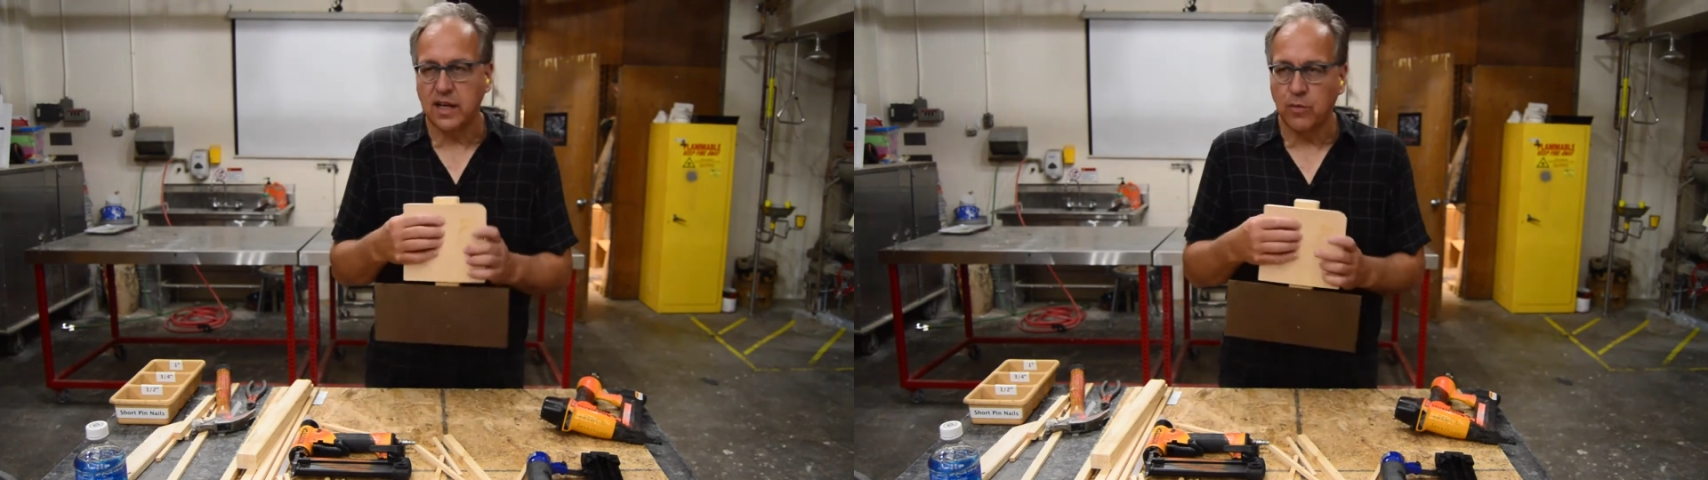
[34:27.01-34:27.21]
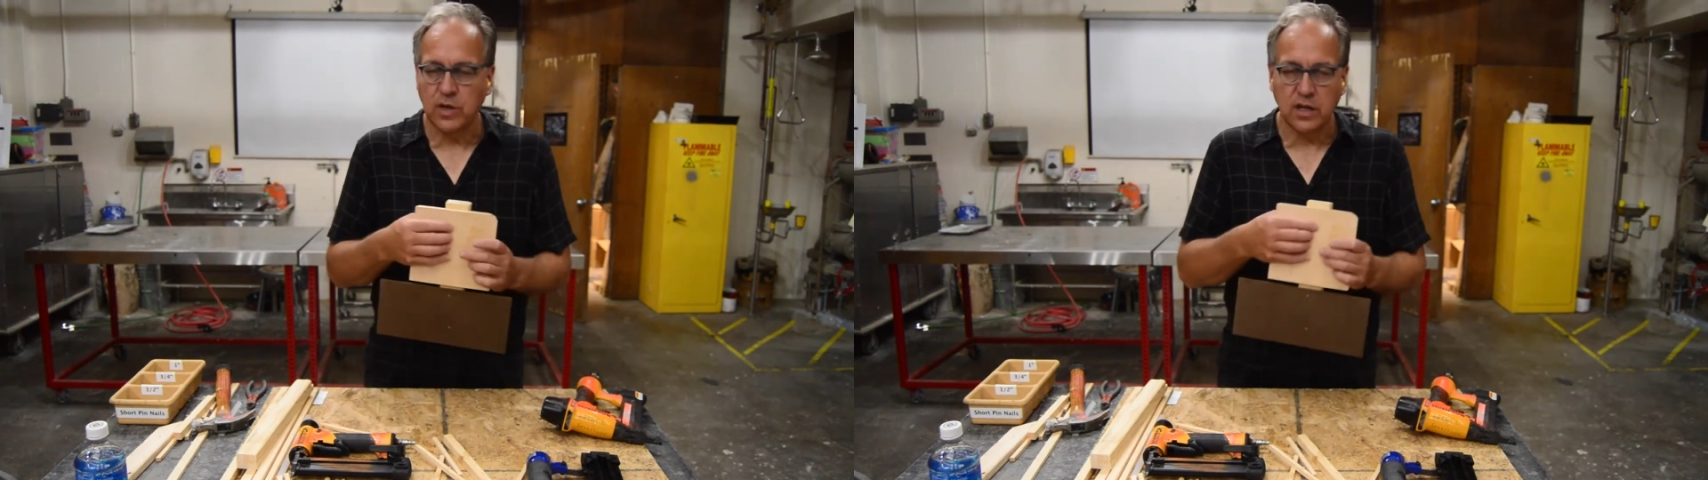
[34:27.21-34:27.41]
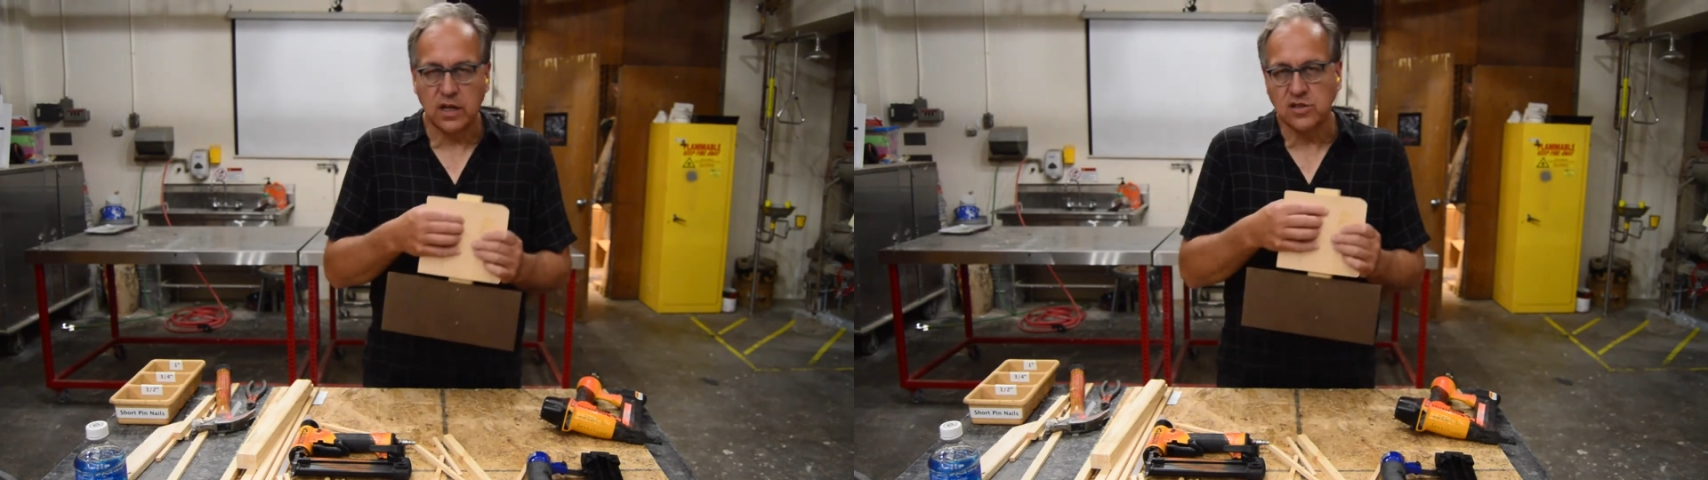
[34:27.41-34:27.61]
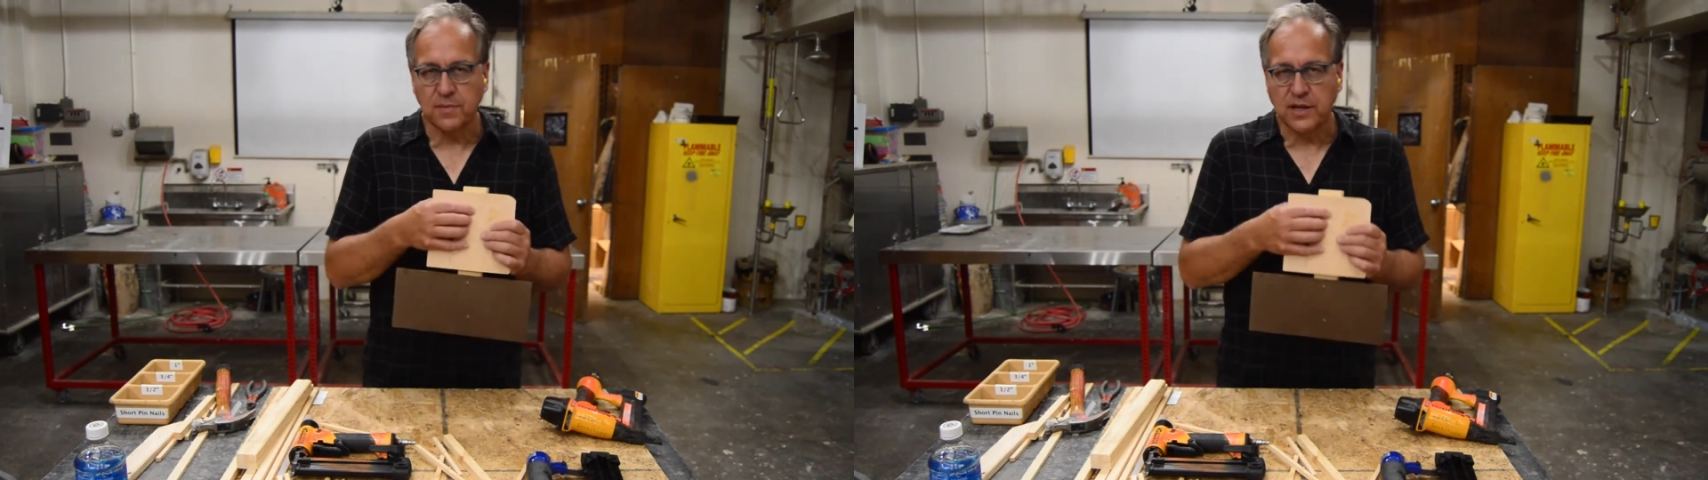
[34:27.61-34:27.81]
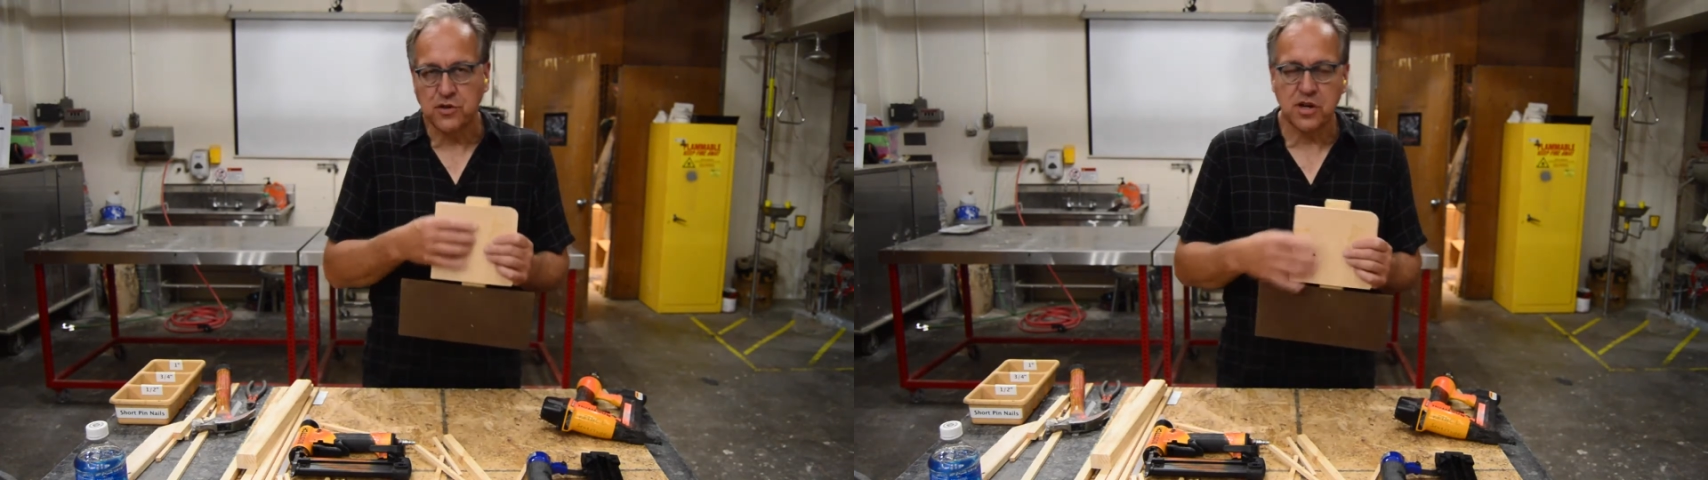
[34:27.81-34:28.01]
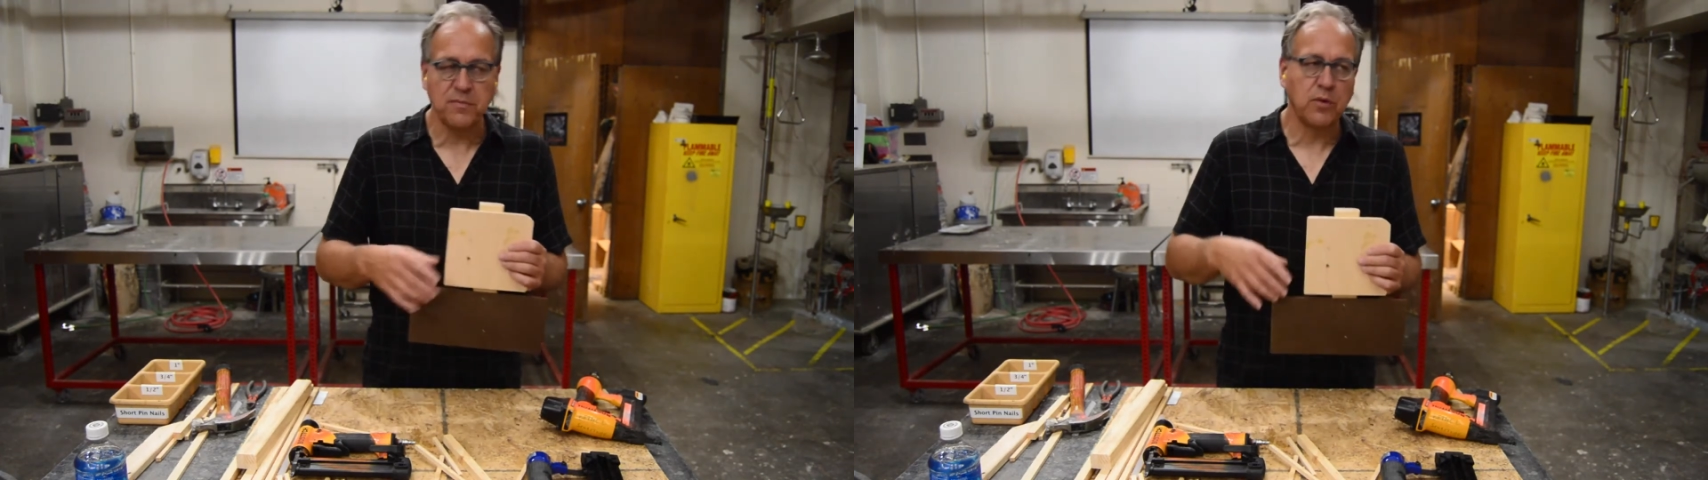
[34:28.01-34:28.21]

You wouldn't use them on trim.